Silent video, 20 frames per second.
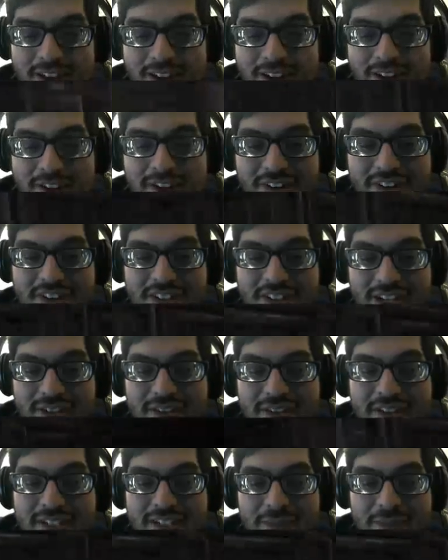Of course, I
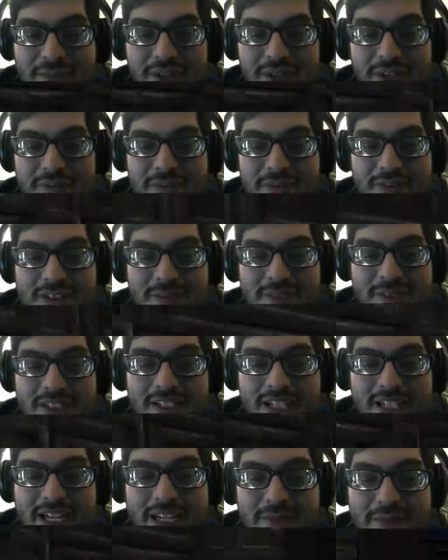always had a problem with some of the
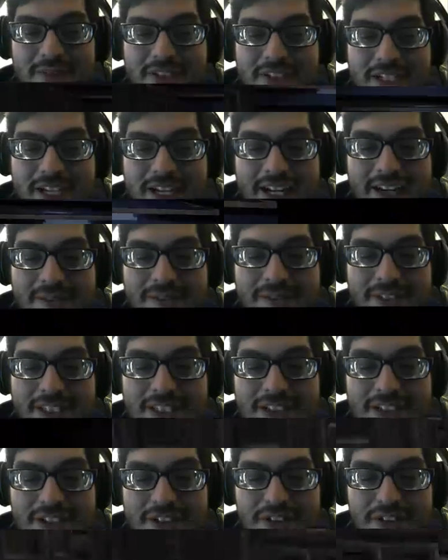names they have for
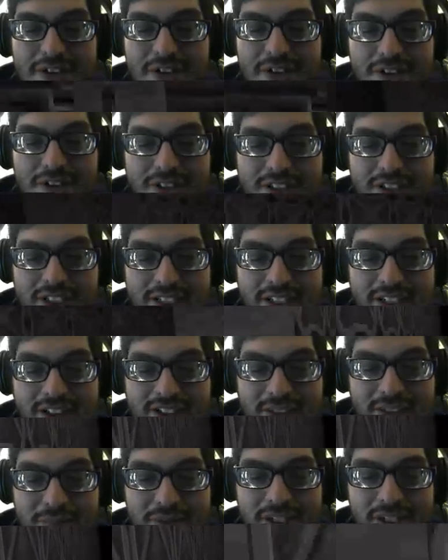these alerts that they
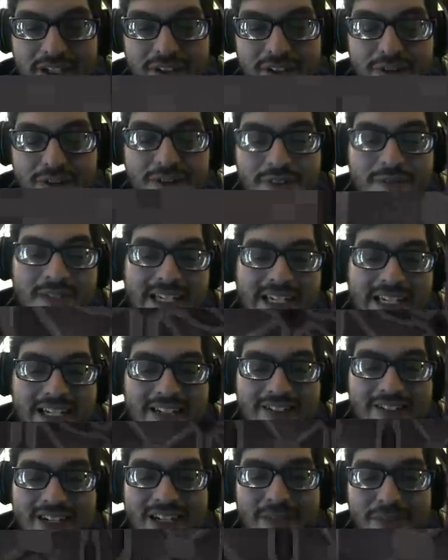like to put out. Or,
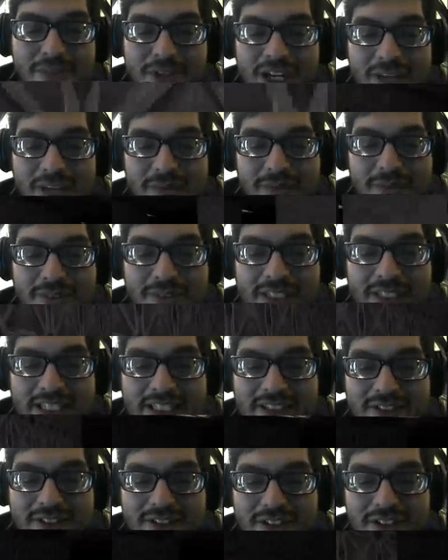one of the problems with
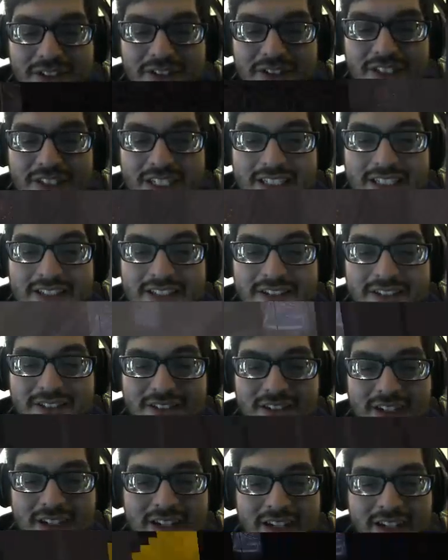these alerts is
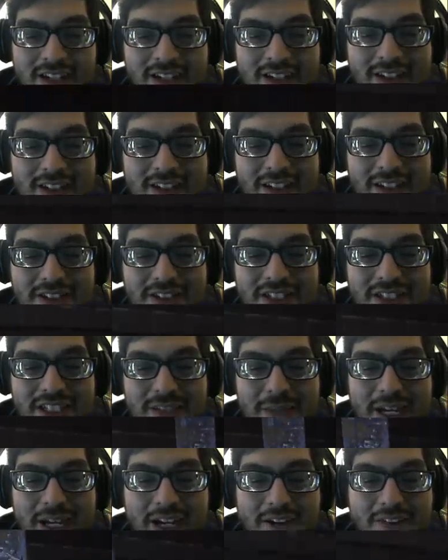they'll send
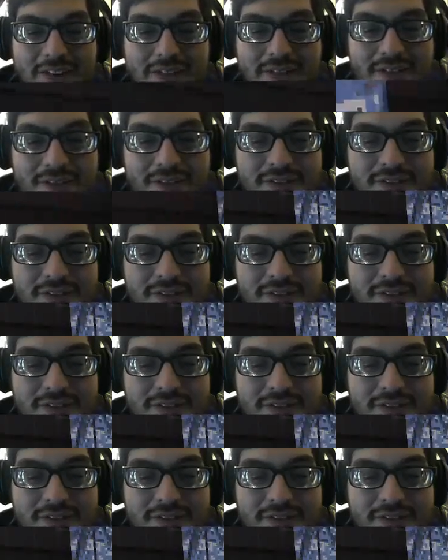them out